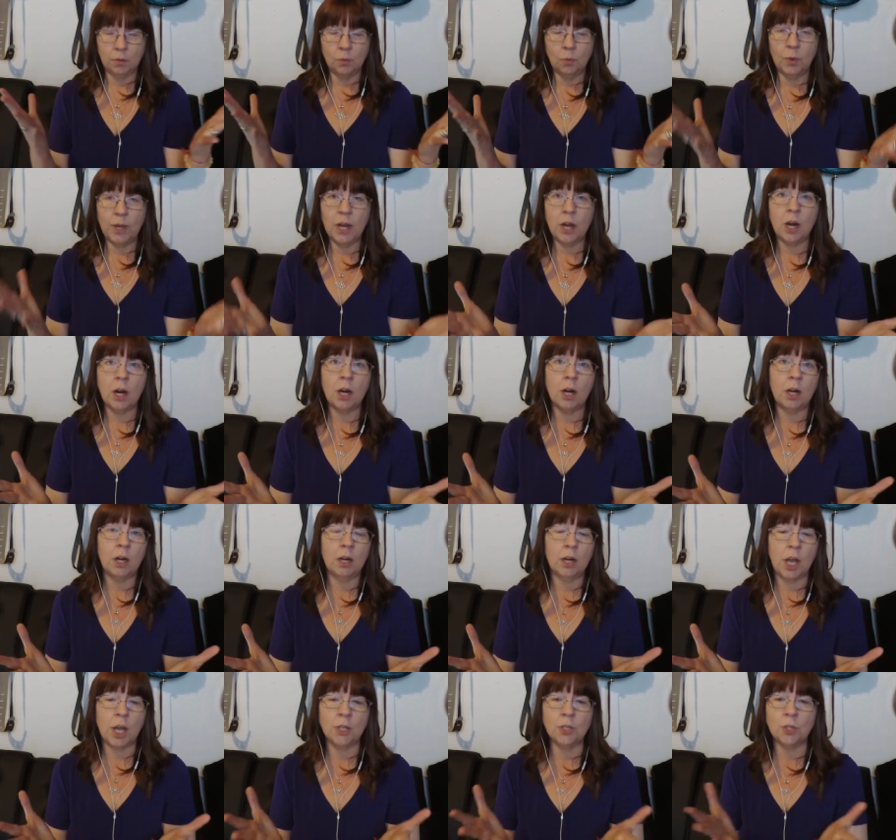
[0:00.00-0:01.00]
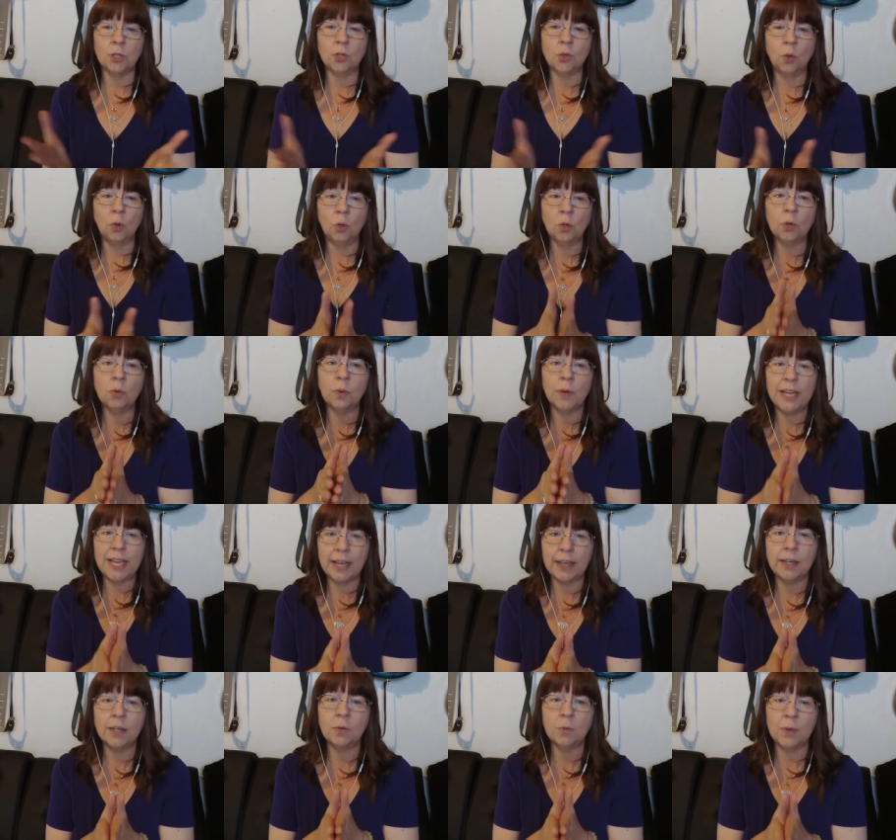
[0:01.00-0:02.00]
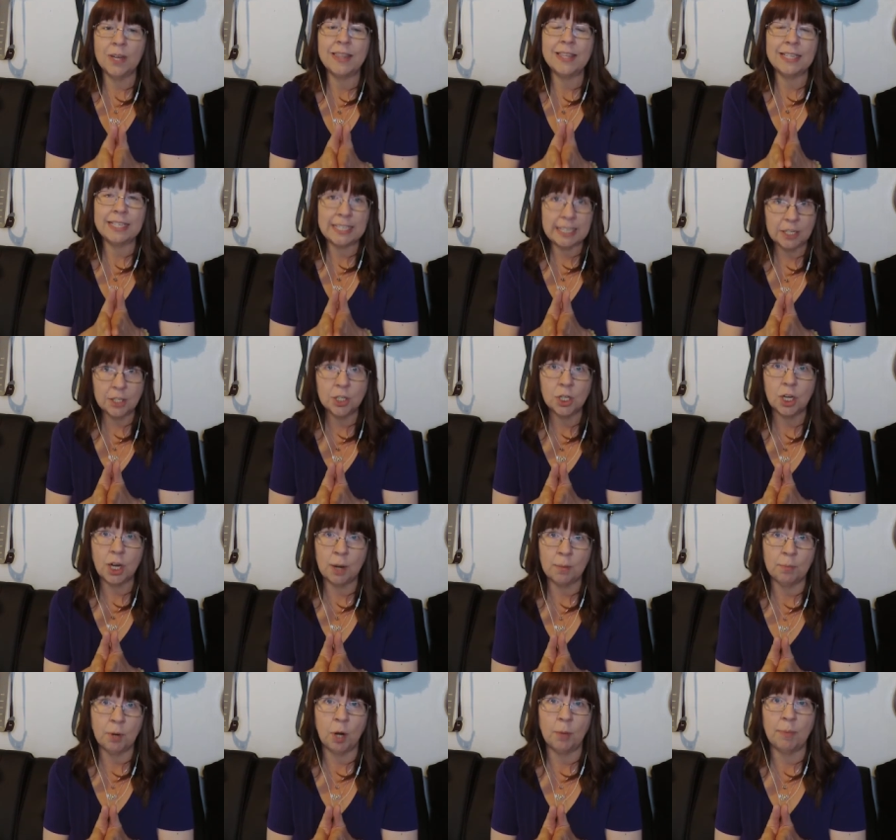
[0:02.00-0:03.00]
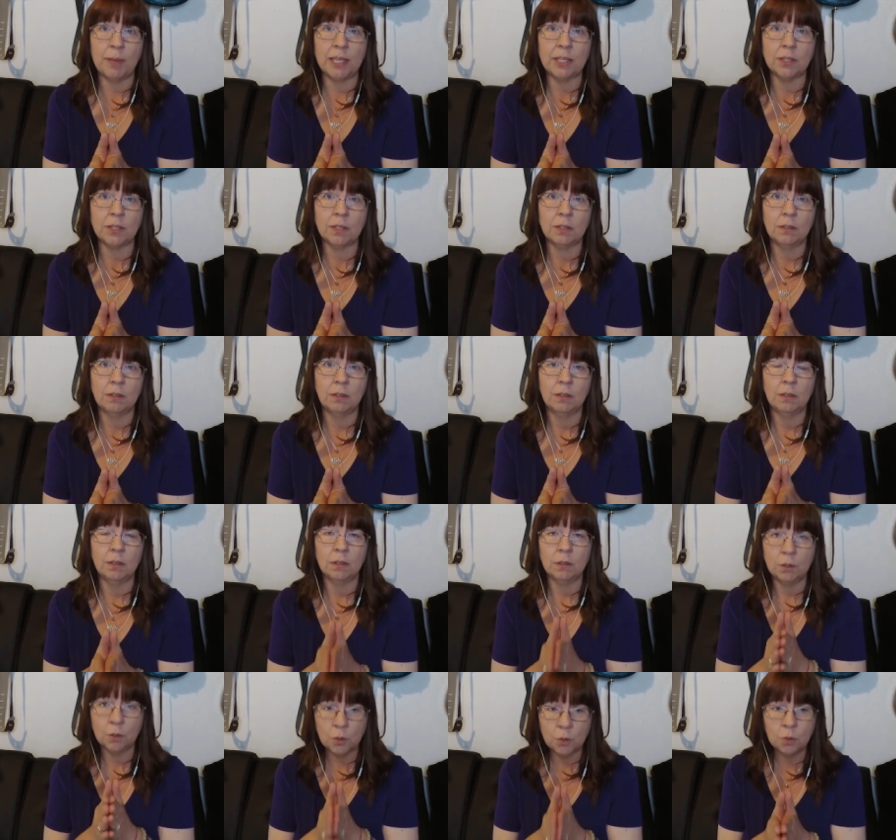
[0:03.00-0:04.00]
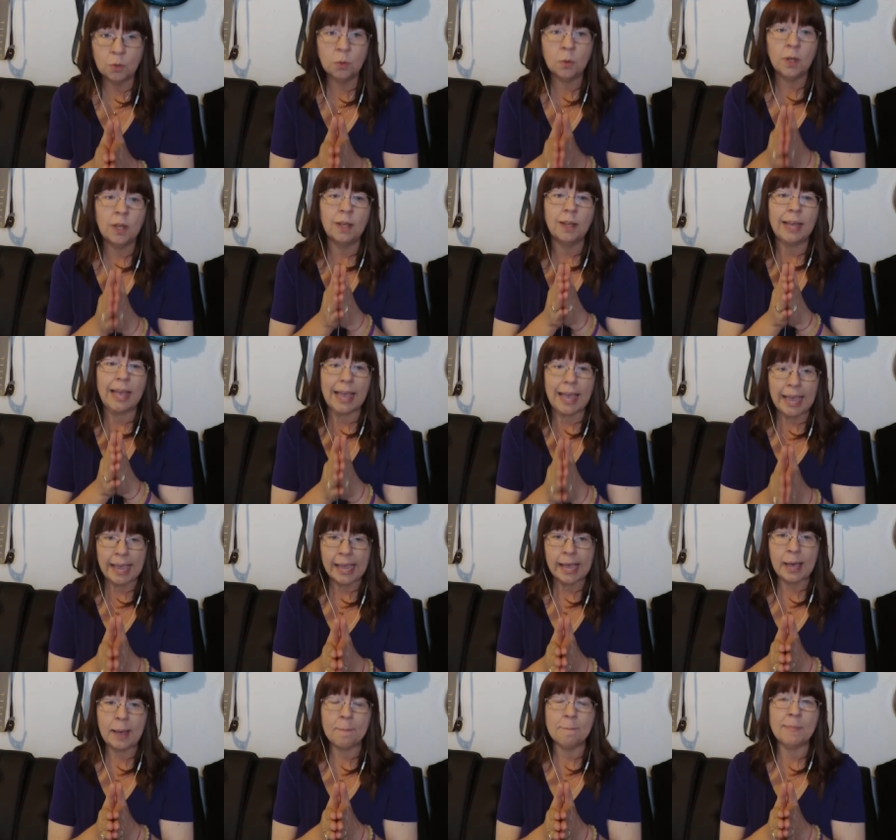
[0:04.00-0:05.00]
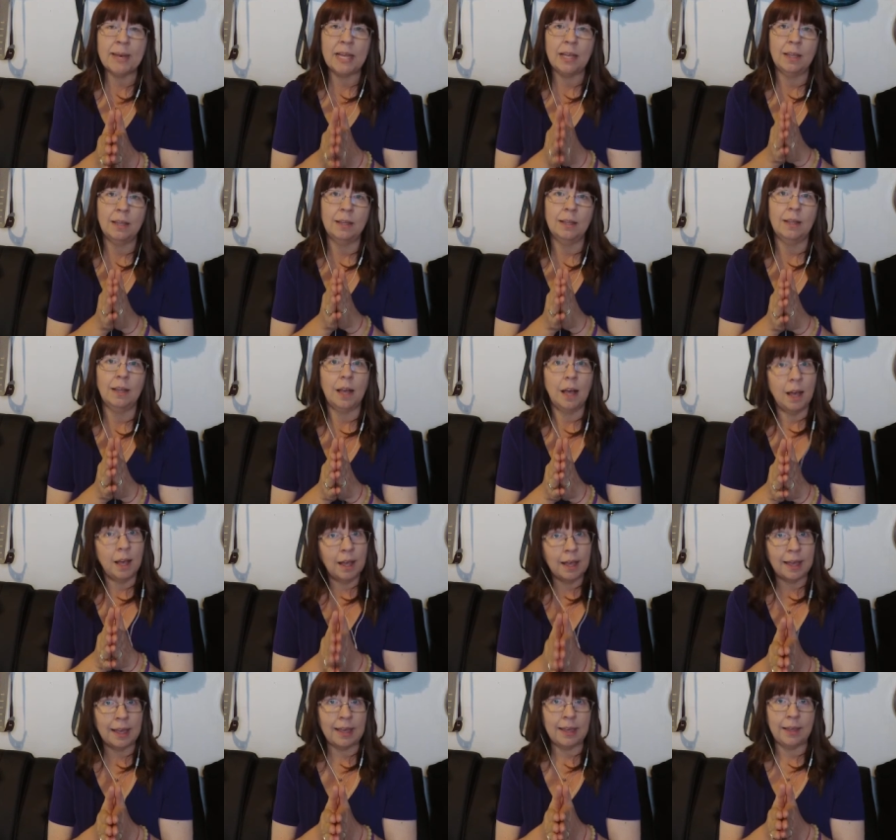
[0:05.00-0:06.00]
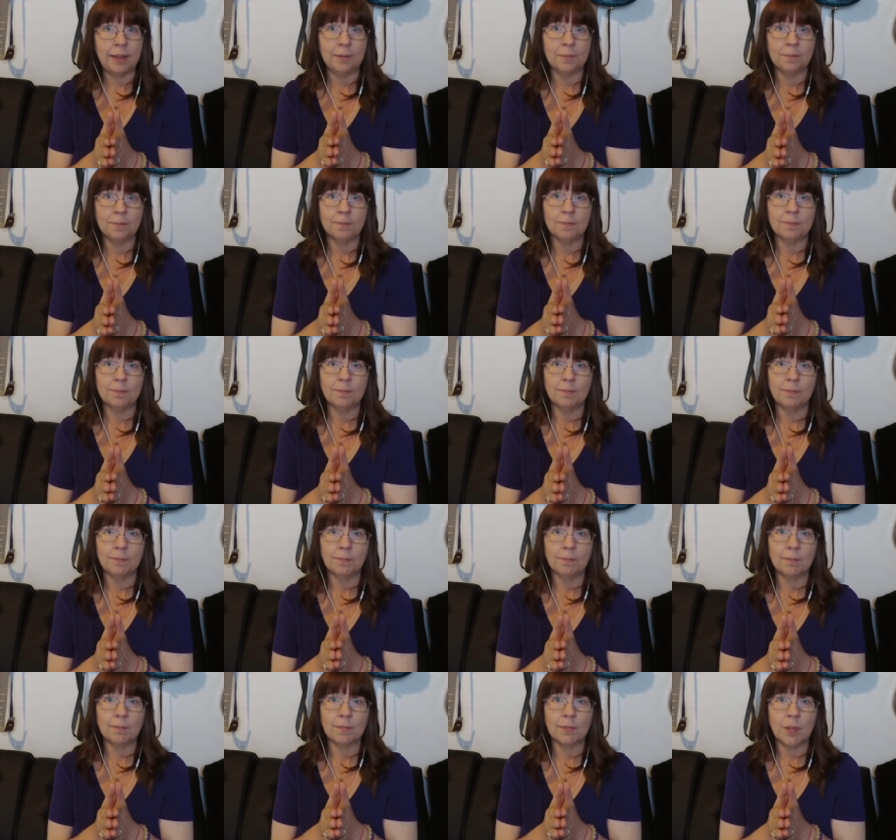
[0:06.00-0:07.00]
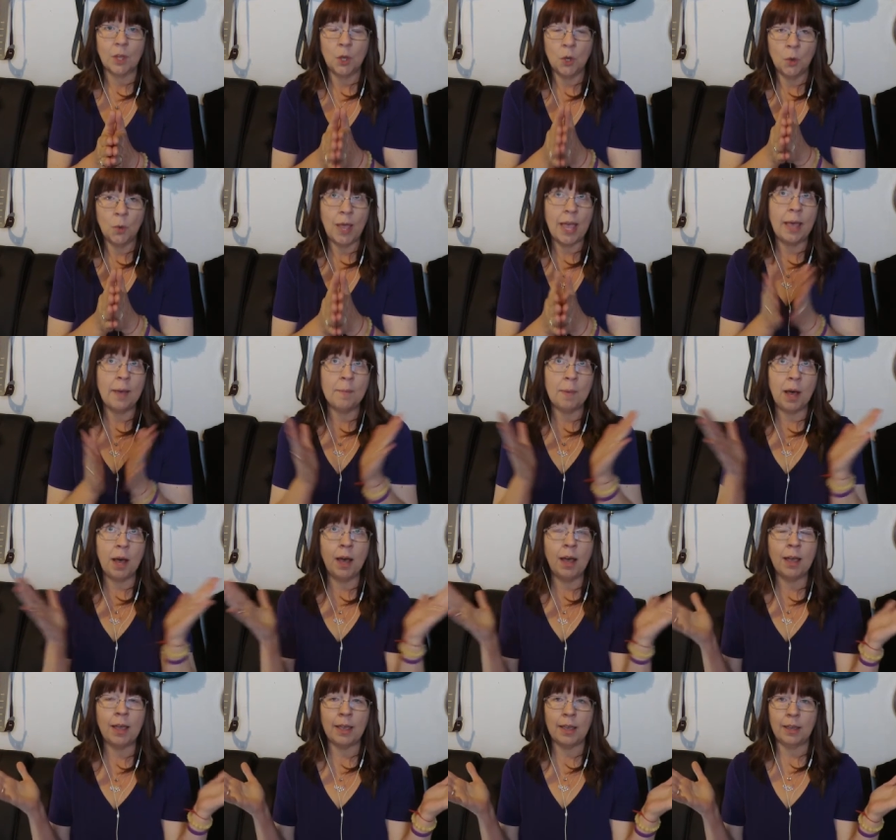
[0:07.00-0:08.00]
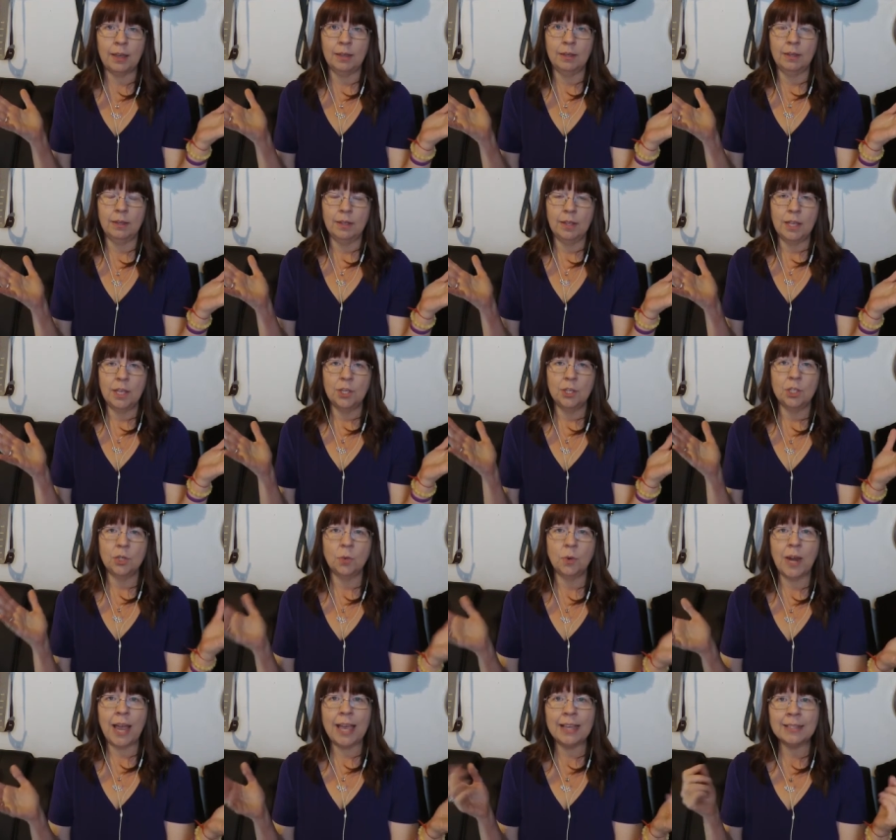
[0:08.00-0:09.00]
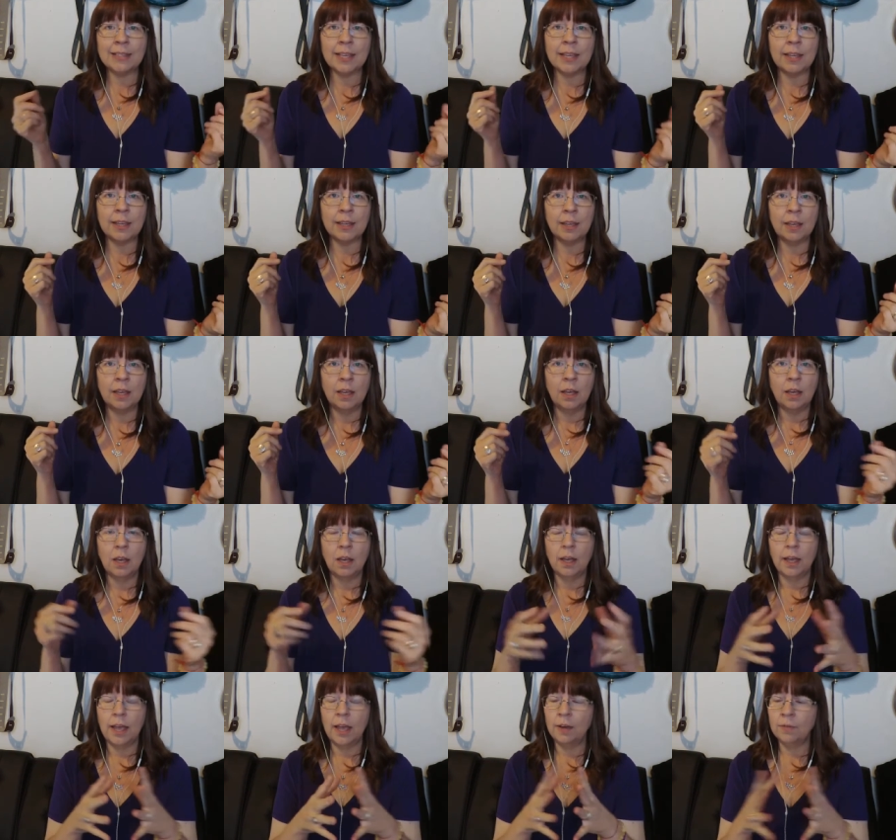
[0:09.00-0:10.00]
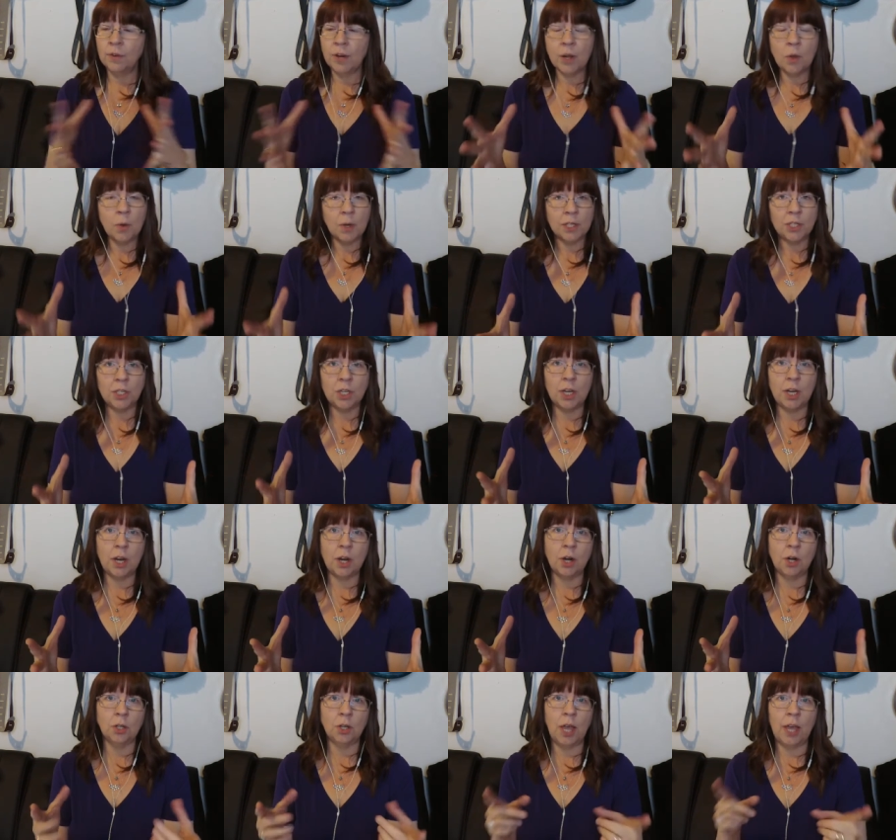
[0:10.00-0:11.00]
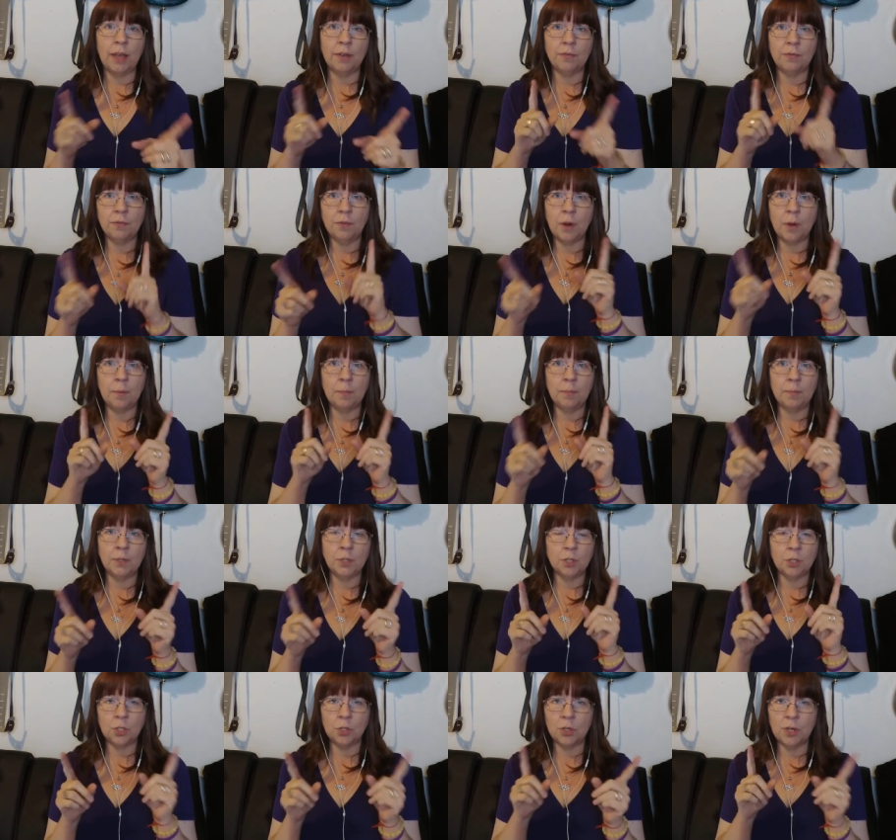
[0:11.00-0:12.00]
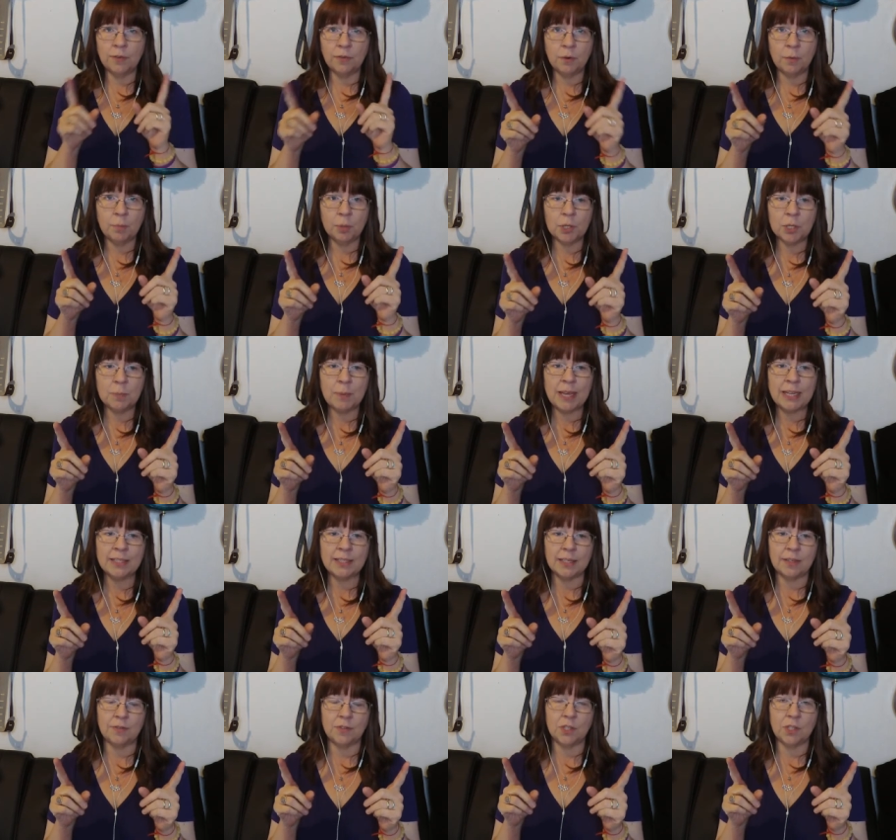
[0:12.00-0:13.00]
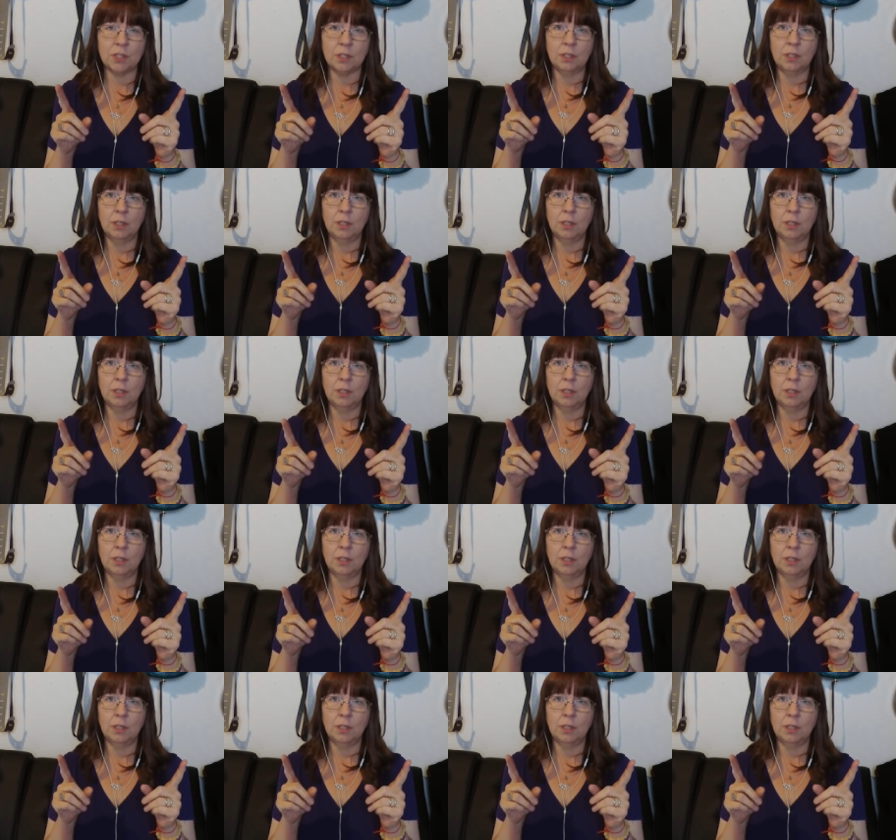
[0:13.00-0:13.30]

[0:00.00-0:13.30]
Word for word: We are a soul created with intention and purpose. Who am I? Who am I? So we're asking every question in our life from two different perspectives